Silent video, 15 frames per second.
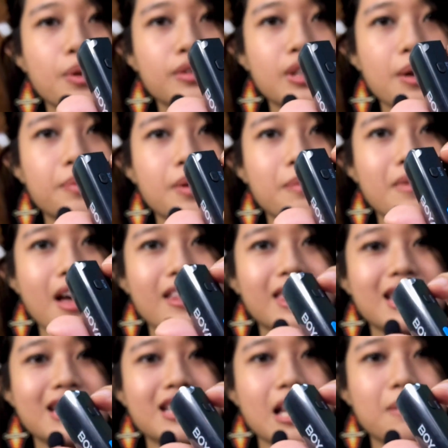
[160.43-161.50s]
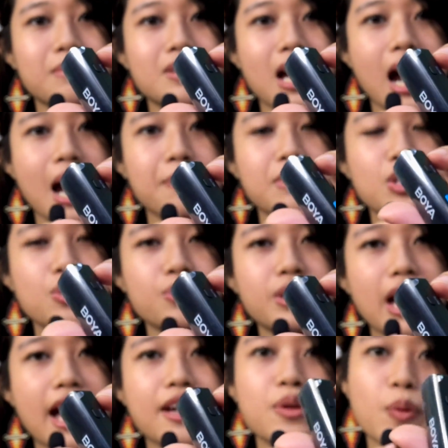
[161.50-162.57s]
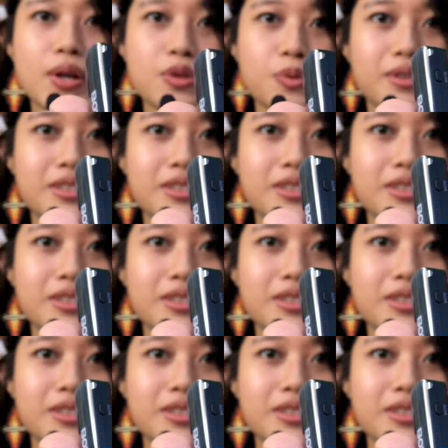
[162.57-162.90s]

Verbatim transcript: both of them at the same time you get noise